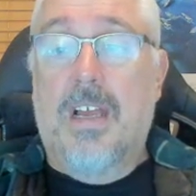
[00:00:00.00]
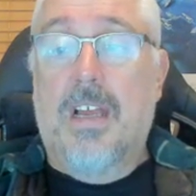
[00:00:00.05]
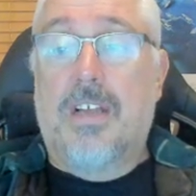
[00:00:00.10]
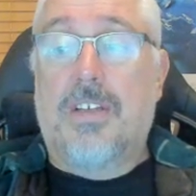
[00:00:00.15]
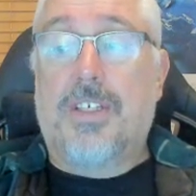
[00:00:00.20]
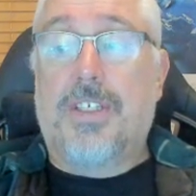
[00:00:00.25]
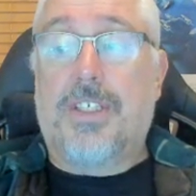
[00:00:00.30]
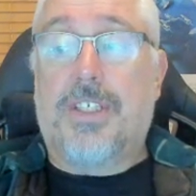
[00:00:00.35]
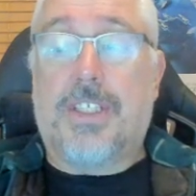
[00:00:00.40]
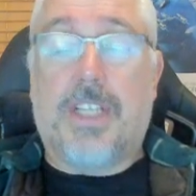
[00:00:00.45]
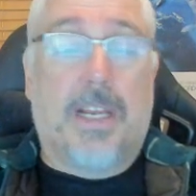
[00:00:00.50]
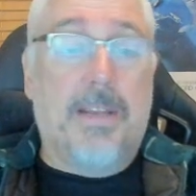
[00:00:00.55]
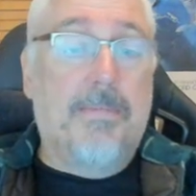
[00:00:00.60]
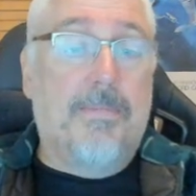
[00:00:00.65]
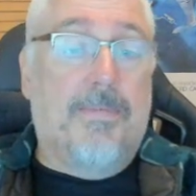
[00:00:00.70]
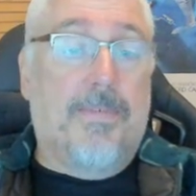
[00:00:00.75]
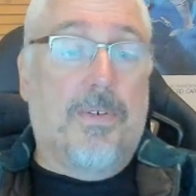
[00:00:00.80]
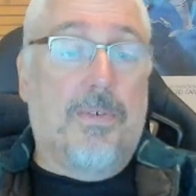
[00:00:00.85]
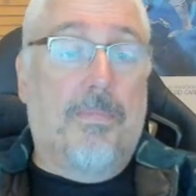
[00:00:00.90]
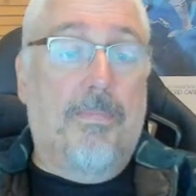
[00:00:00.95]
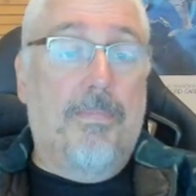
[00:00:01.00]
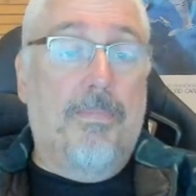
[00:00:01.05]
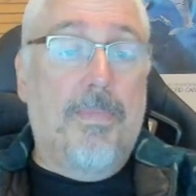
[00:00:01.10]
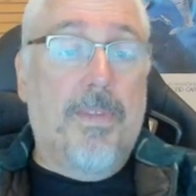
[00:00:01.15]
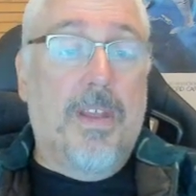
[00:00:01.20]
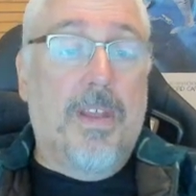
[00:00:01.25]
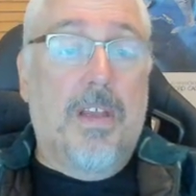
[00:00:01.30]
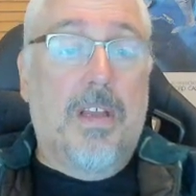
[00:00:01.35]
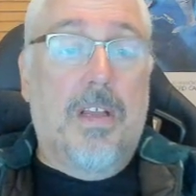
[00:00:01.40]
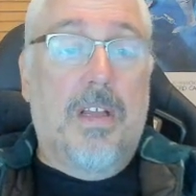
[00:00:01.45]
shameful.
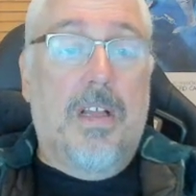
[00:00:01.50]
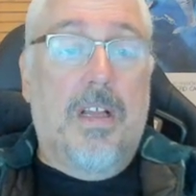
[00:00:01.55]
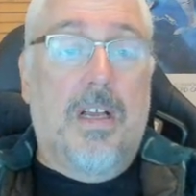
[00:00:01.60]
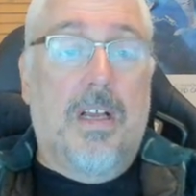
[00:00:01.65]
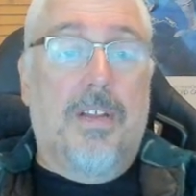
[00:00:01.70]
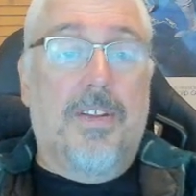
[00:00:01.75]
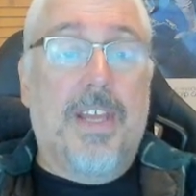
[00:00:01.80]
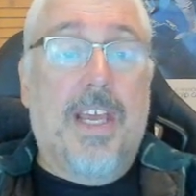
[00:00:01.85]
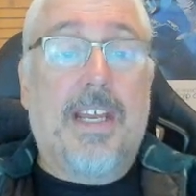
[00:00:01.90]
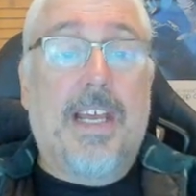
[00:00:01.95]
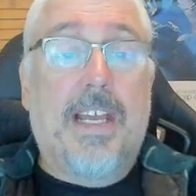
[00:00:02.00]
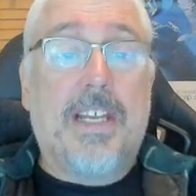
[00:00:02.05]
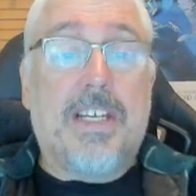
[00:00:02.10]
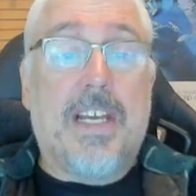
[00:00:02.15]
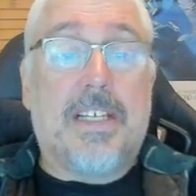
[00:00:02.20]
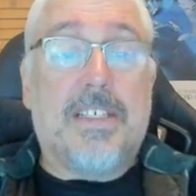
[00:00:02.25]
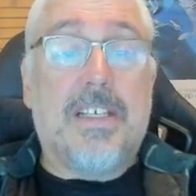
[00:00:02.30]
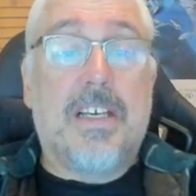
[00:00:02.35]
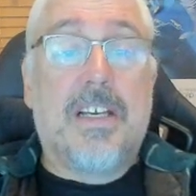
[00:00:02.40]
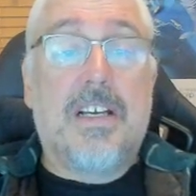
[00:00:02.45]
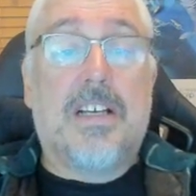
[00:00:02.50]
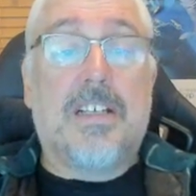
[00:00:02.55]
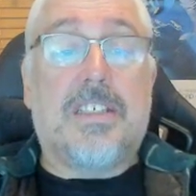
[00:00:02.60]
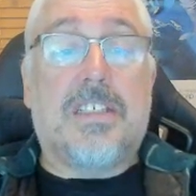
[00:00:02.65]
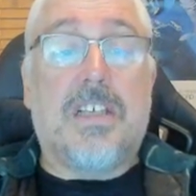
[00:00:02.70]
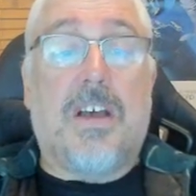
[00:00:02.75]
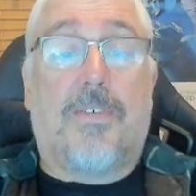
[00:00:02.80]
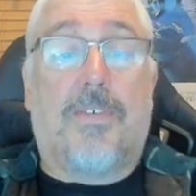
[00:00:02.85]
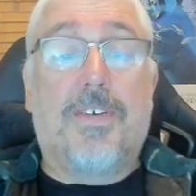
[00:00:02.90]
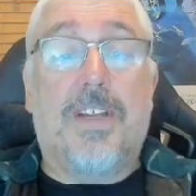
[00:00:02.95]
Uh, the NHS has
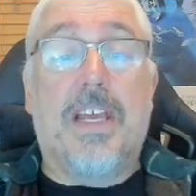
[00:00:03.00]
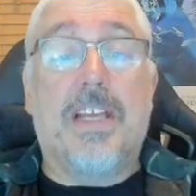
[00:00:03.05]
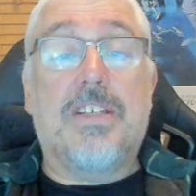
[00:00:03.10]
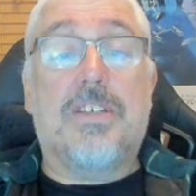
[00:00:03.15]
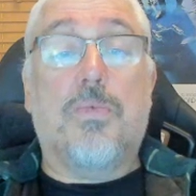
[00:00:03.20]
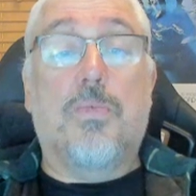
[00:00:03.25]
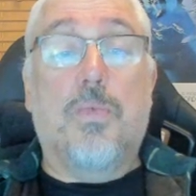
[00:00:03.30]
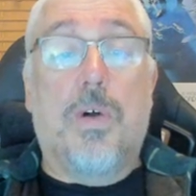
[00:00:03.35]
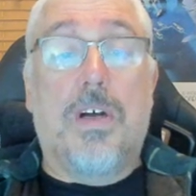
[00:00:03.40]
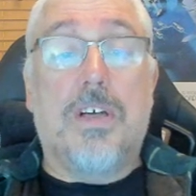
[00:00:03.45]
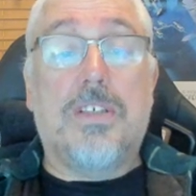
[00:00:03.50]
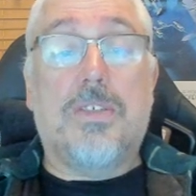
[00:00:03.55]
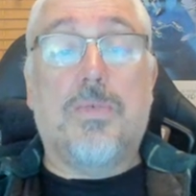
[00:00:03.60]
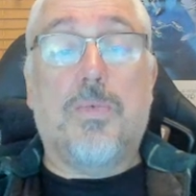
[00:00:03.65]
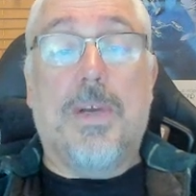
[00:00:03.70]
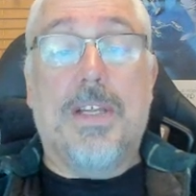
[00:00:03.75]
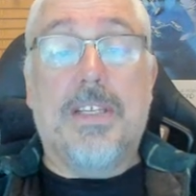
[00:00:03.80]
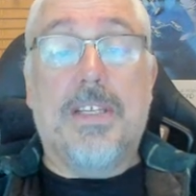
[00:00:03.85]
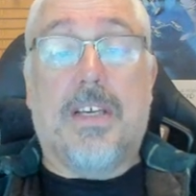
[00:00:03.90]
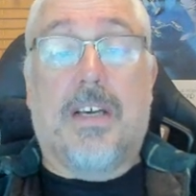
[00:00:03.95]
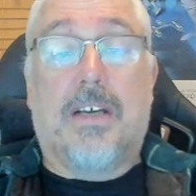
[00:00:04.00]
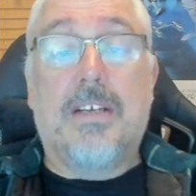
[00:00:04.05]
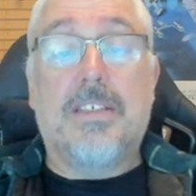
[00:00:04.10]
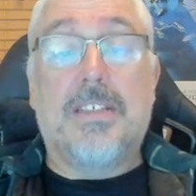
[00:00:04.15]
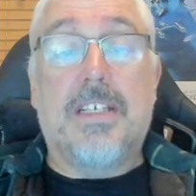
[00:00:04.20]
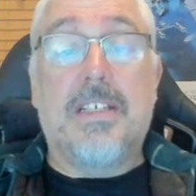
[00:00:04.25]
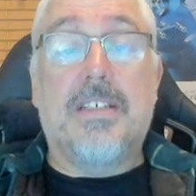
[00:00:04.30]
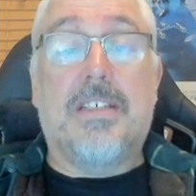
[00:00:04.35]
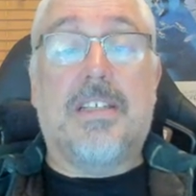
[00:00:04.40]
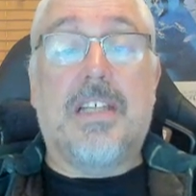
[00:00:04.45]
suffered its worst winter
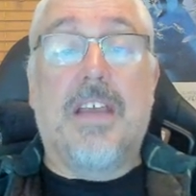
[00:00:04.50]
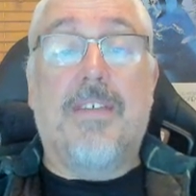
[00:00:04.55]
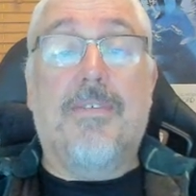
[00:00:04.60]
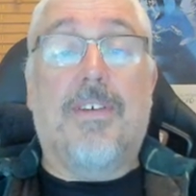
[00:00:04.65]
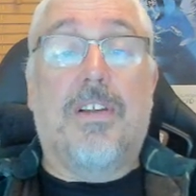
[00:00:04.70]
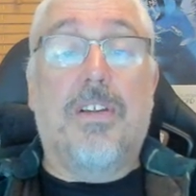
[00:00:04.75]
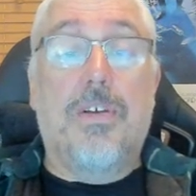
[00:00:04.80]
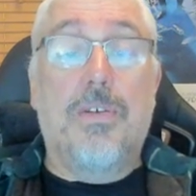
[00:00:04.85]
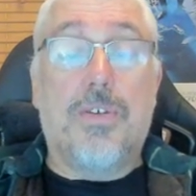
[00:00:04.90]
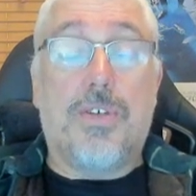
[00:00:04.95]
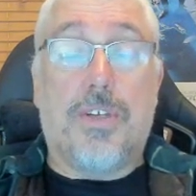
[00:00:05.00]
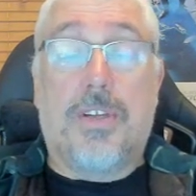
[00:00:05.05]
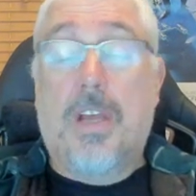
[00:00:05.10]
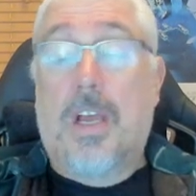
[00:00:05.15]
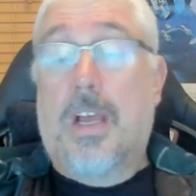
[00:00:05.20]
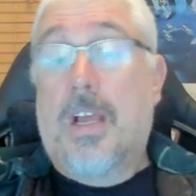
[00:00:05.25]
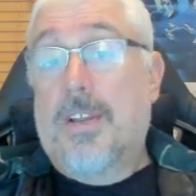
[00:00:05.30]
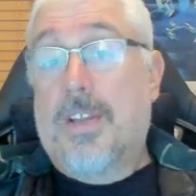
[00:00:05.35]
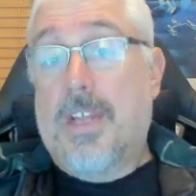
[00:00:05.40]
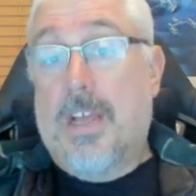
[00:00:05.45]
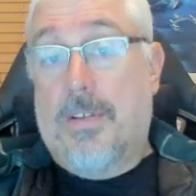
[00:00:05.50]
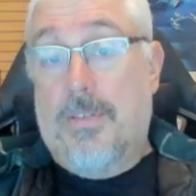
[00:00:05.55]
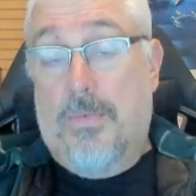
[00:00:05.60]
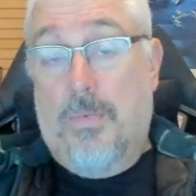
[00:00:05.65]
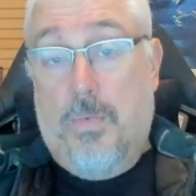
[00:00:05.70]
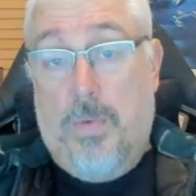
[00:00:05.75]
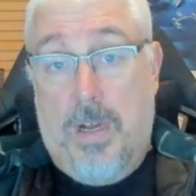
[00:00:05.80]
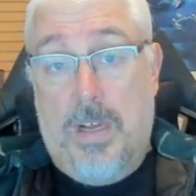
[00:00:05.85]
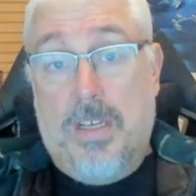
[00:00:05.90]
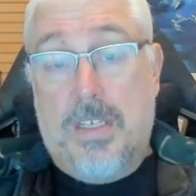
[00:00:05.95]
since devolution. Now,
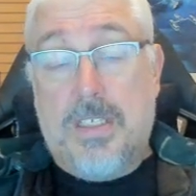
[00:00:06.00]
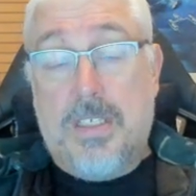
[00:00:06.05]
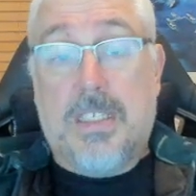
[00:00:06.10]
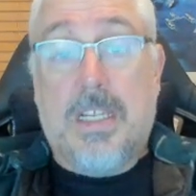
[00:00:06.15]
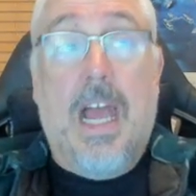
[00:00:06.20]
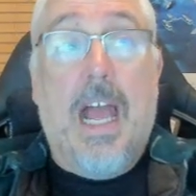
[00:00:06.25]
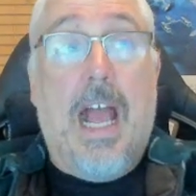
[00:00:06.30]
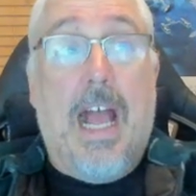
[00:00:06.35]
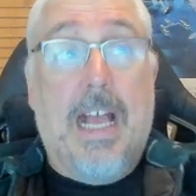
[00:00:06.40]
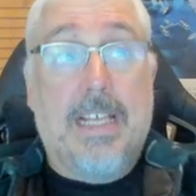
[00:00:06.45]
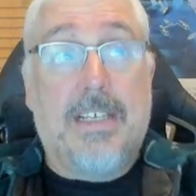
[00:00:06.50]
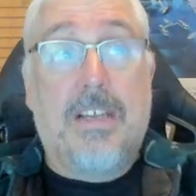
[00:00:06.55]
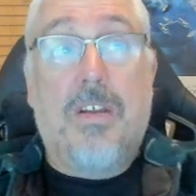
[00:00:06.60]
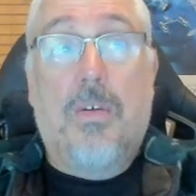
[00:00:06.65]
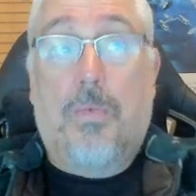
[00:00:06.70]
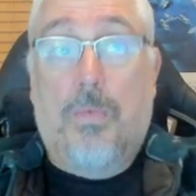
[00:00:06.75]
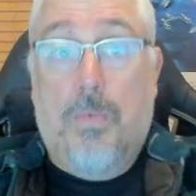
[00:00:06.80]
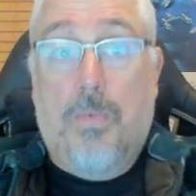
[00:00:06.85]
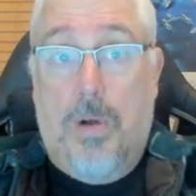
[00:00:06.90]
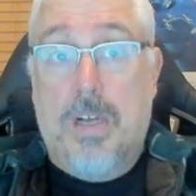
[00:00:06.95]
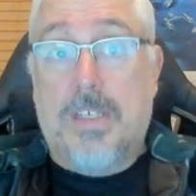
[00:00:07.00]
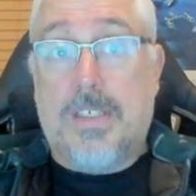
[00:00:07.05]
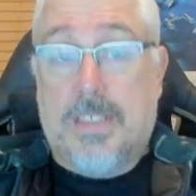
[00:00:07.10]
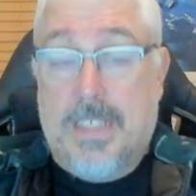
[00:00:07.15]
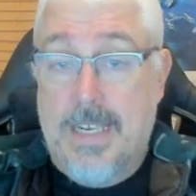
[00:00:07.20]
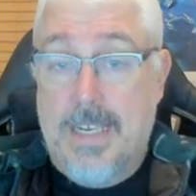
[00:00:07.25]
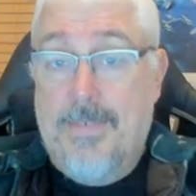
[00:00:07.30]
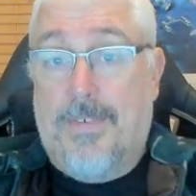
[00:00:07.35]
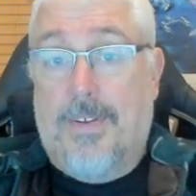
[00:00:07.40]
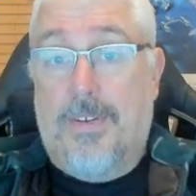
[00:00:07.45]
worst, as in worse
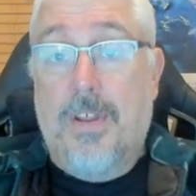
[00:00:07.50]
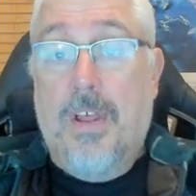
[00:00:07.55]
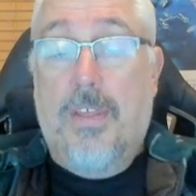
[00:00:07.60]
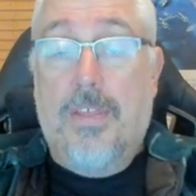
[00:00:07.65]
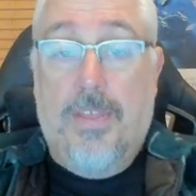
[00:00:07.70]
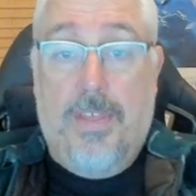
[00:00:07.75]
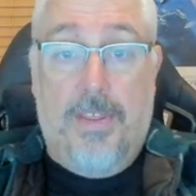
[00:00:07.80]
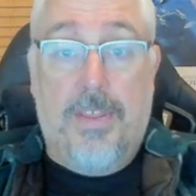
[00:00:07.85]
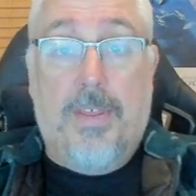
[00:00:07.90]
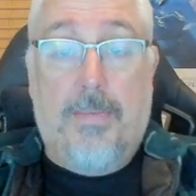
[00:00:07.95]
even than the